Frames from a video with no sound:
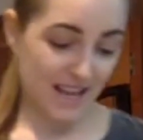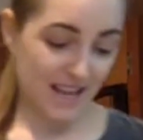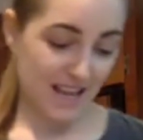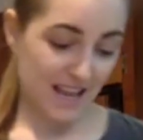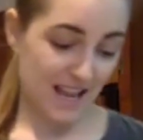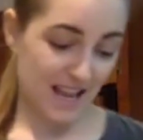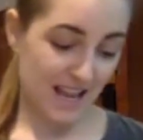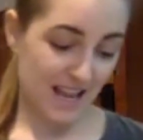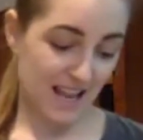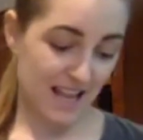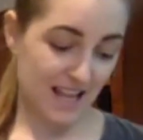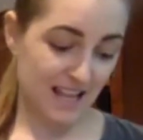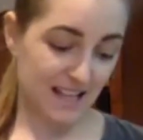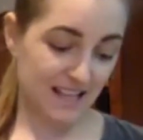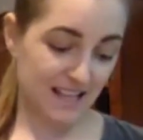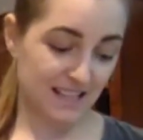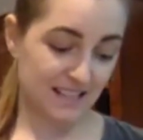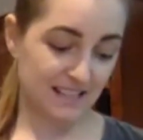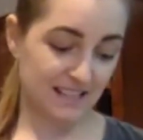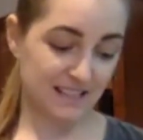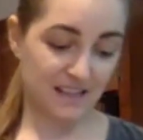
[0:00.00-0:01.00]

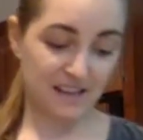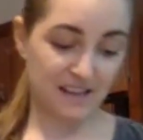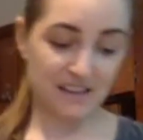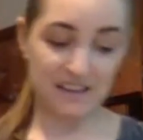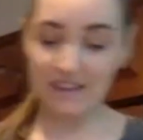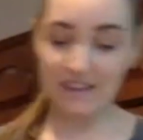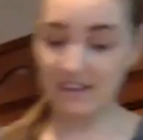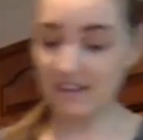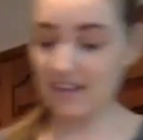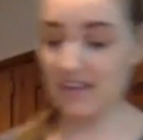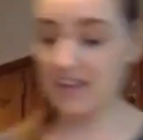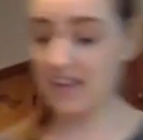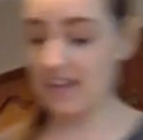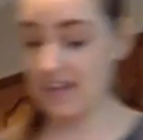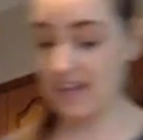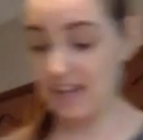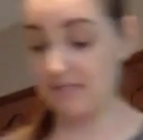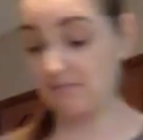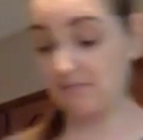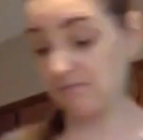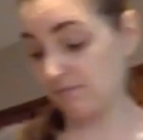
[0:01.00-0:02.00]
is
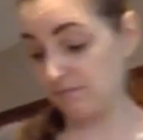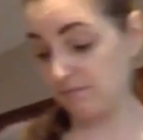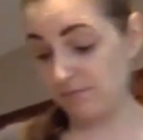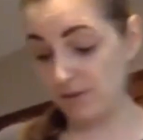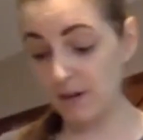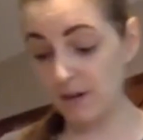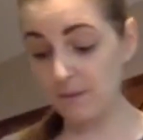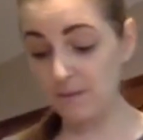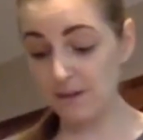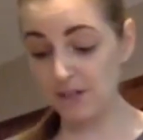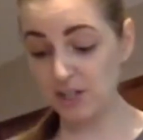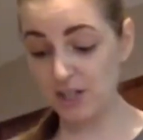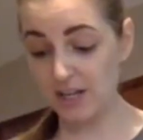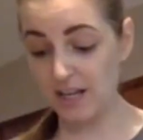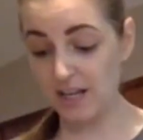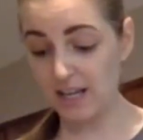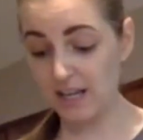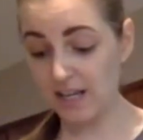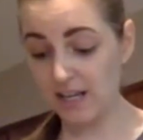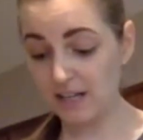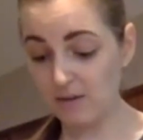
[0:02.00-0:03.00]
pretty much
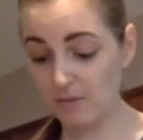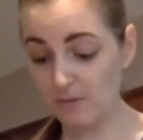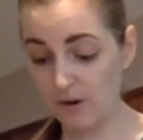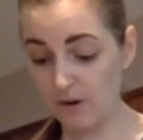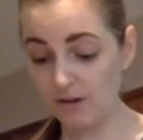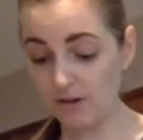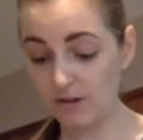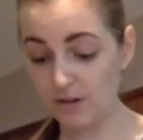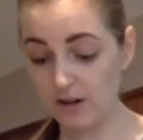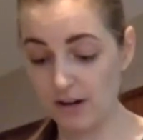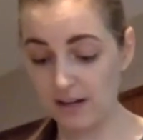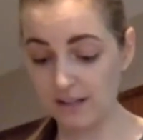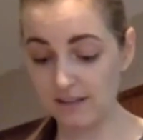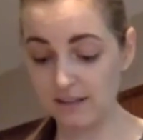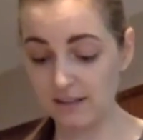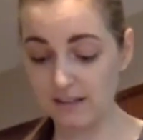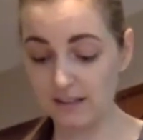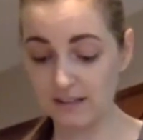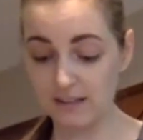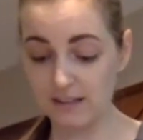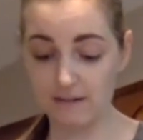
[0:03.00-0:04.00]
in a water
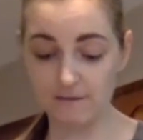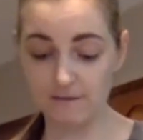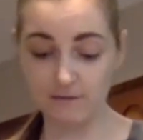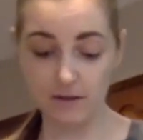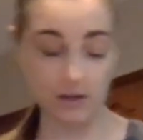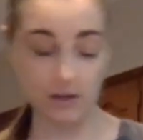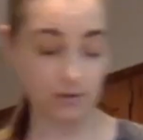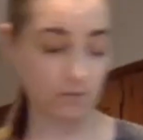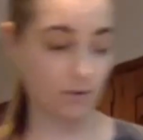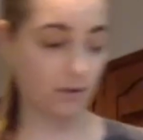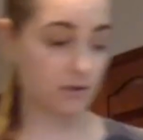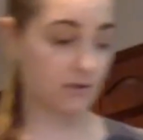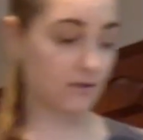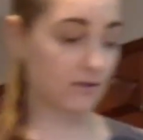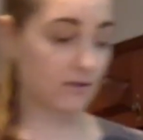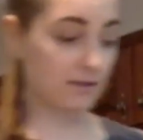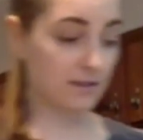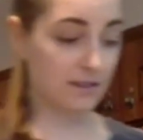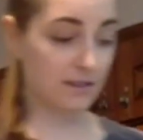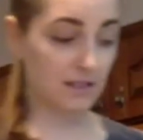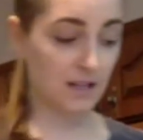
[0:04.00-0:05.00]
crisis. Like, fresh water
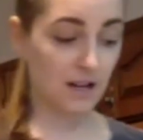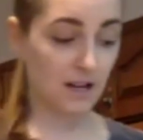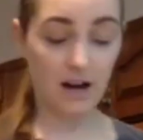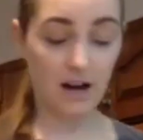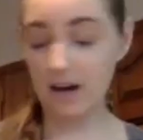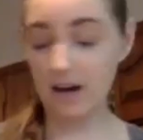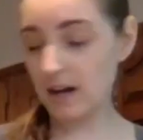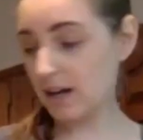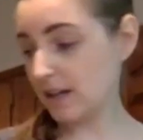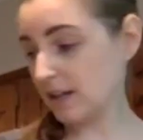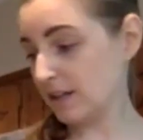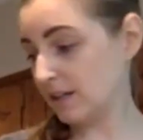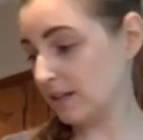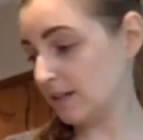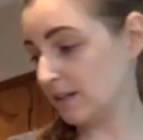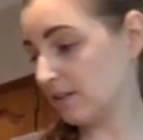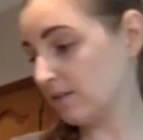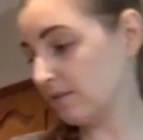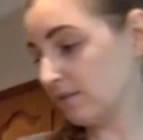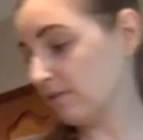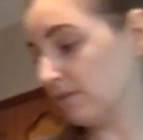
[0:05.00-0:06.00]
is not
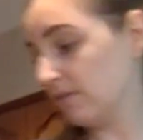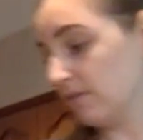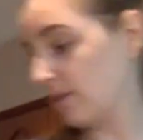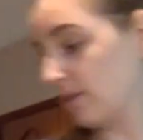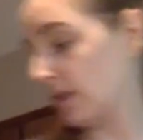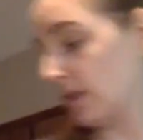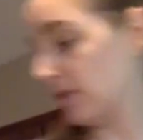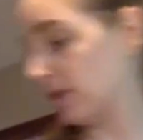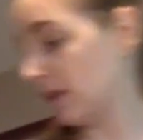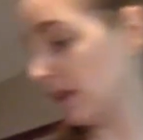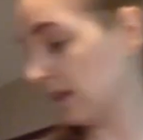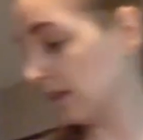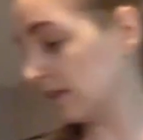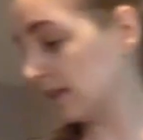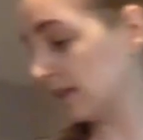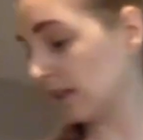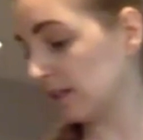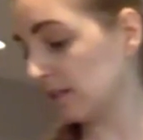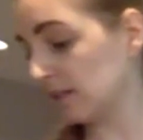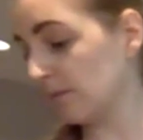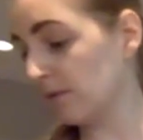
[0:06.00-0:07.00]
very
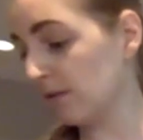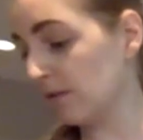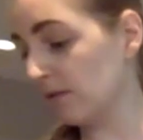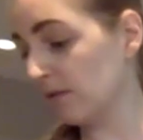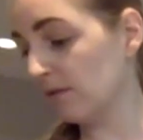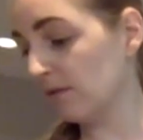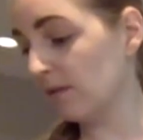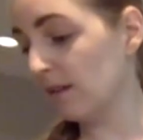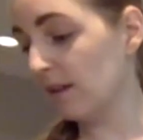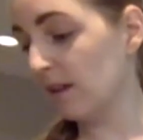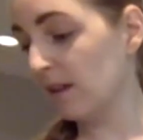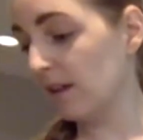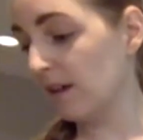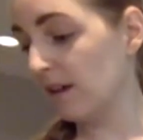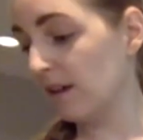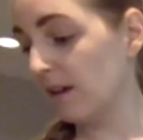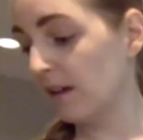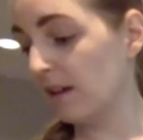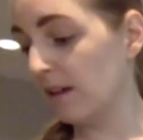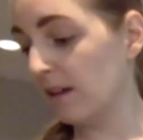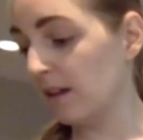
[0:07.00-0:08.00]
accessible.
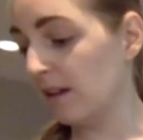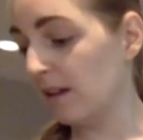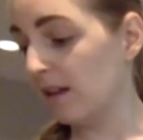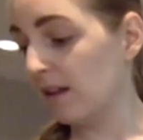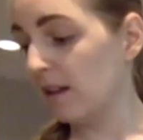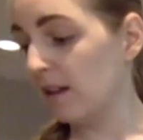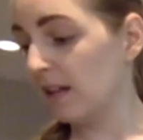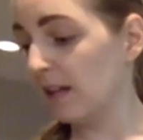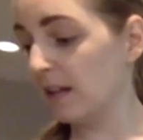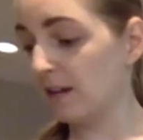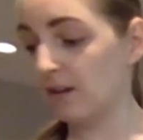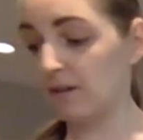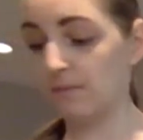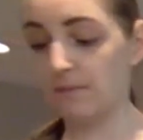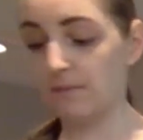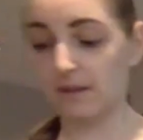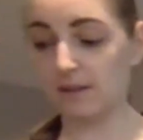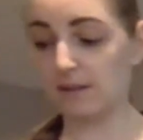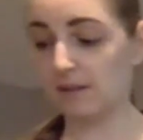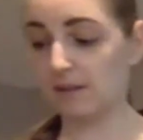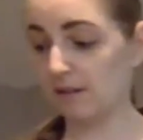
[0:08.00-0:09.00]
Here in
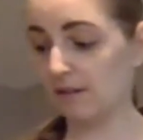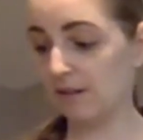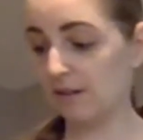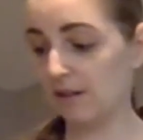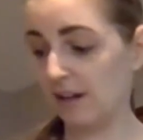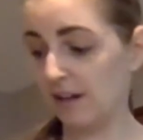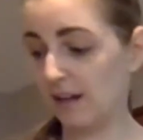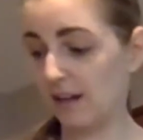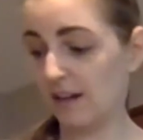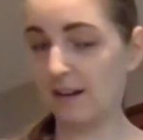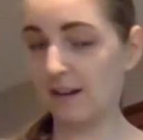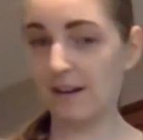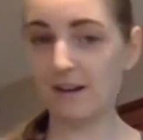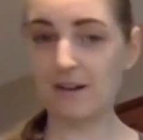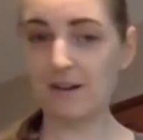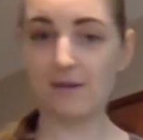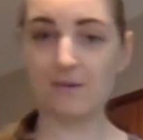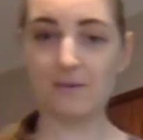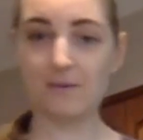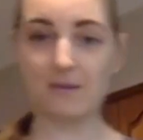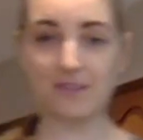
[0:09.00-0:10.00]
Missouri,
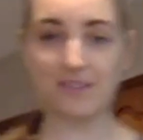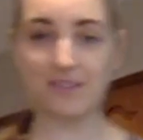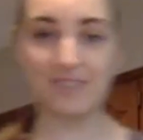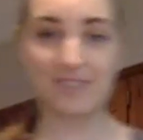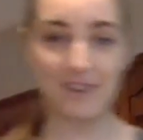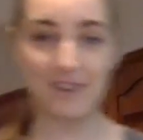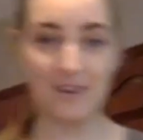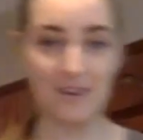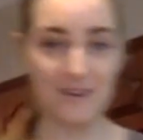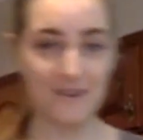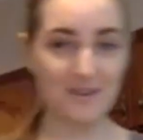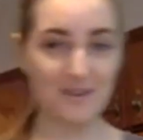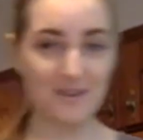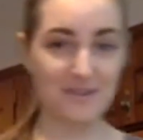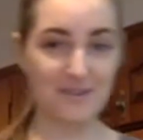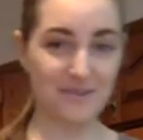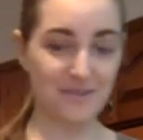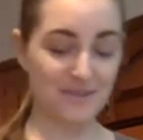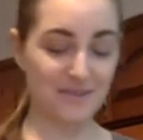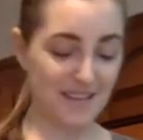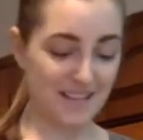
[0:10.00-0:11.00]

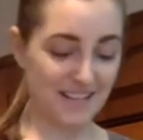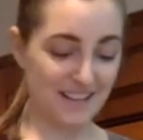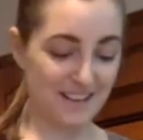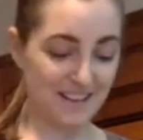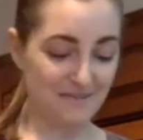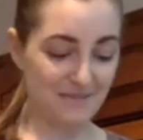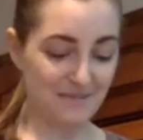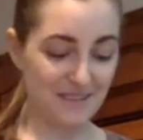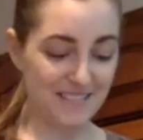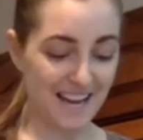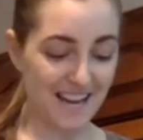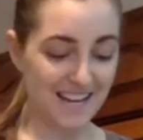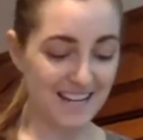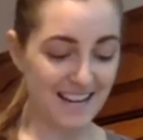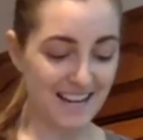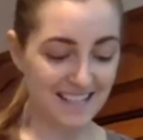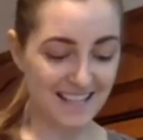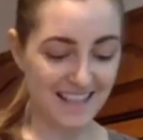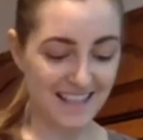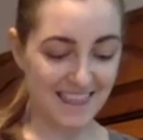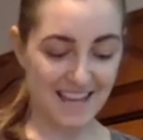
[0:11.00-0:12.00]
we tend
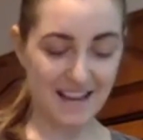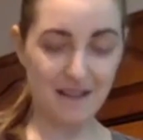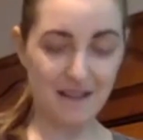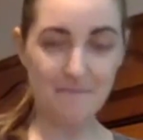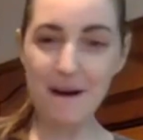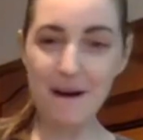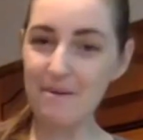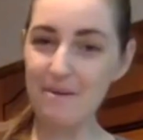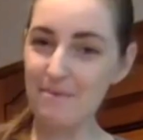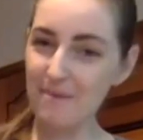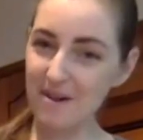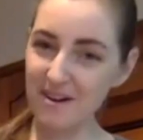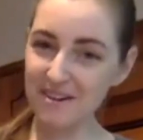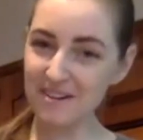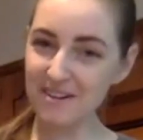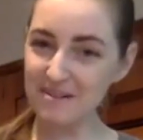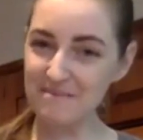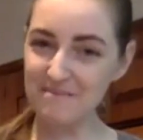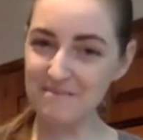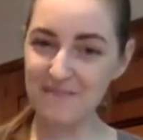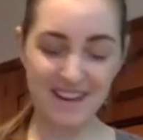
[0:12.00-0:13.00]
not to think about
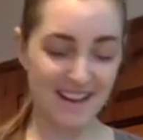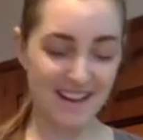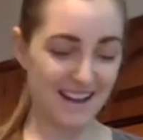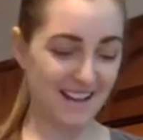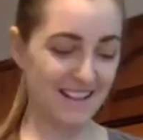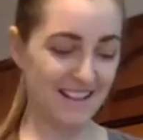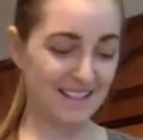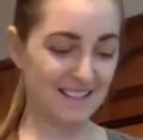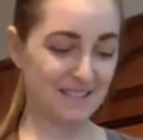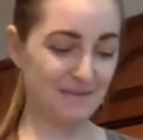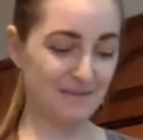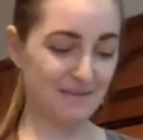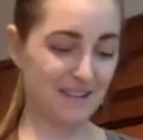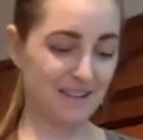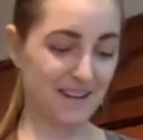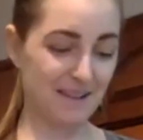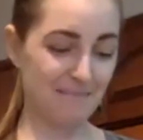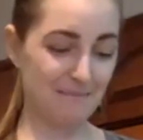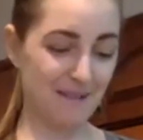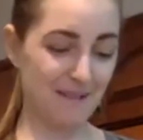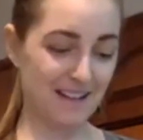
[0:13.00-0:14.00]
water because we're
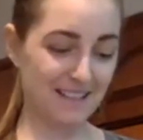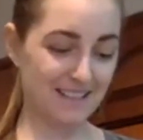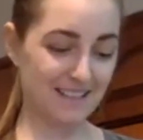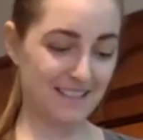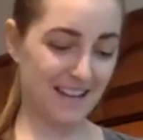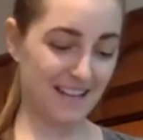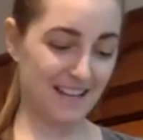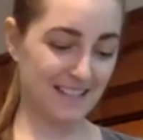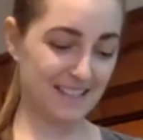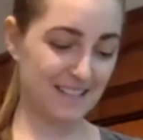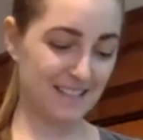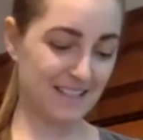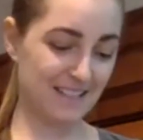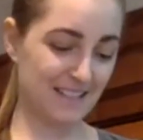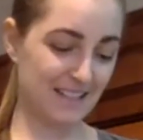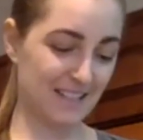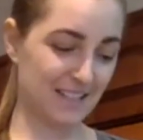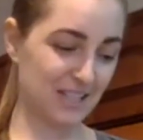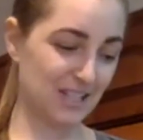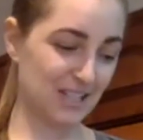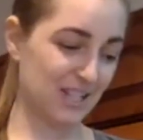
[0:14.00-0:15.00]
next to
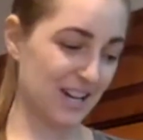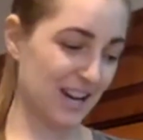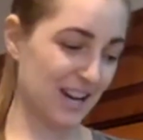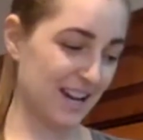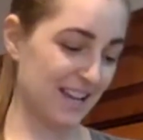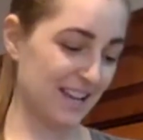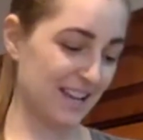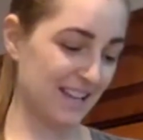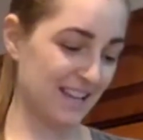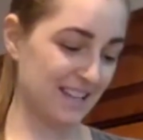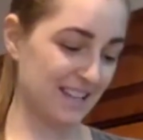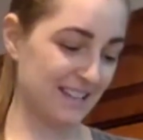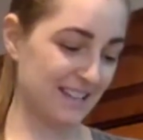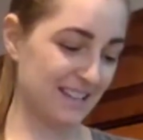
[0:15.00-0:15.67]
this giant